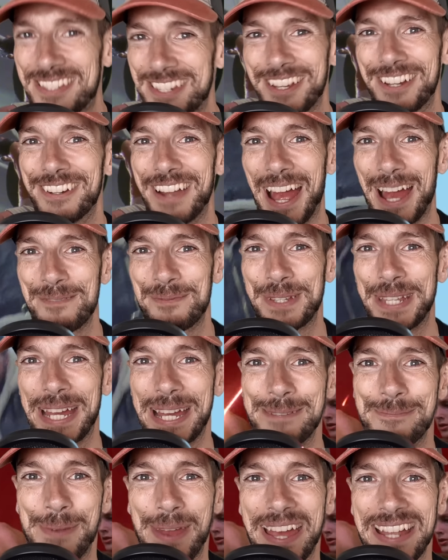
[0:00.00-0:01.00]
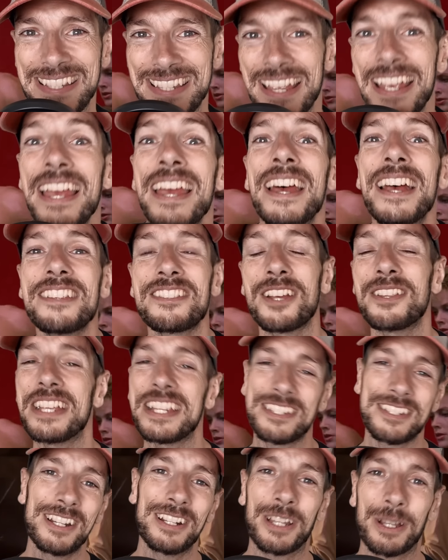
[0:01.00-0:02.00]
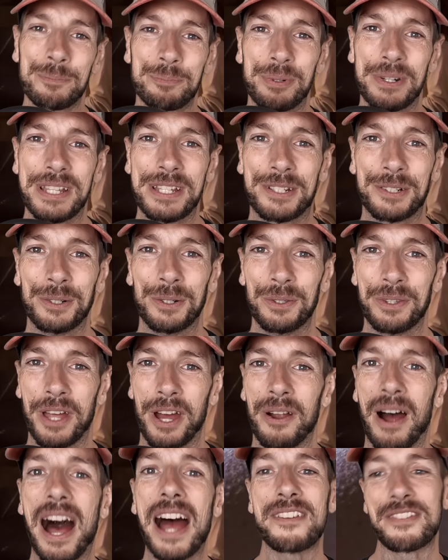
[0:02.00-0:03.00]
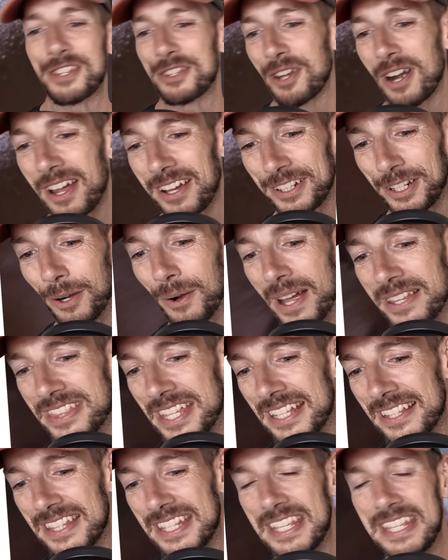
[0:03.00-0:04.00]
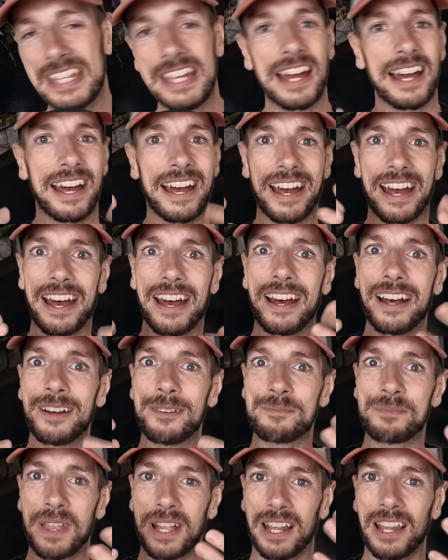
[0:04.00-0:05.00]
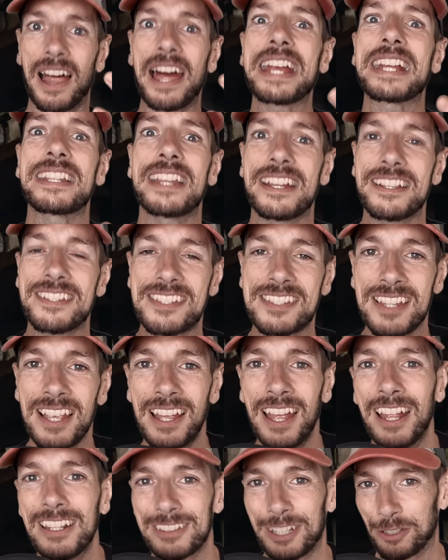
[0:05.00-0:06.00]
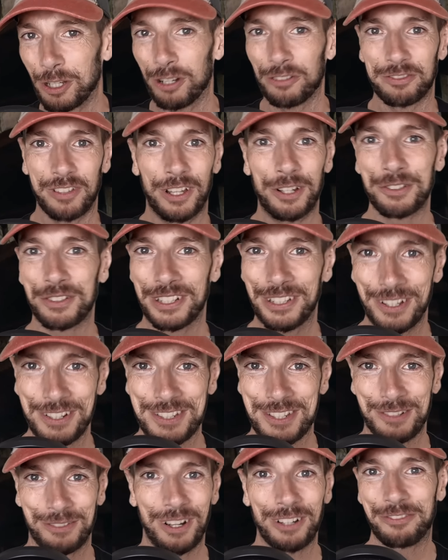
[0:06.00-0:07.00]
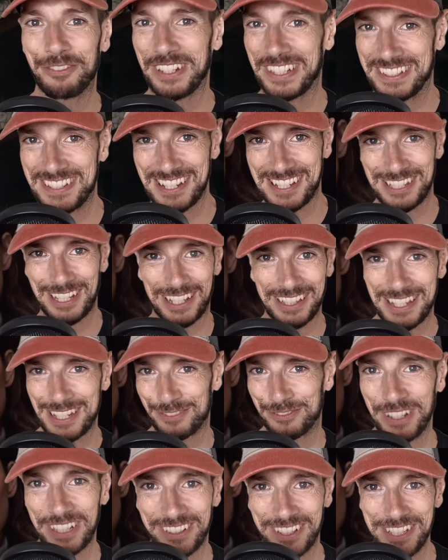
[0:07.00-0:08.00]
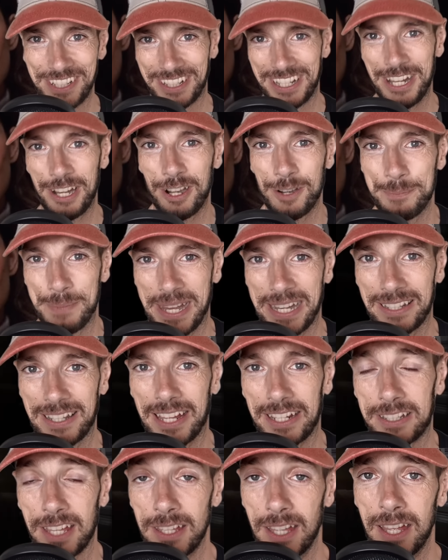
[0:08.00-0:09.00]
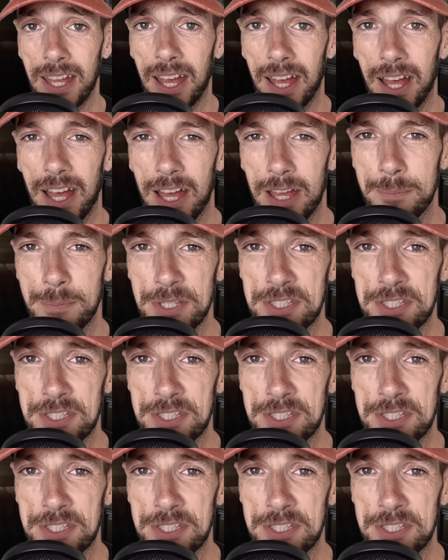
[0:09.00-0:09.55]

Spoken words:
so happy, I bet. So these do look pretty cool, though. Ivan Drago, I think the likeness to Dolph Lundgren looks terrific. You just look at this figure and you can hear him being like, I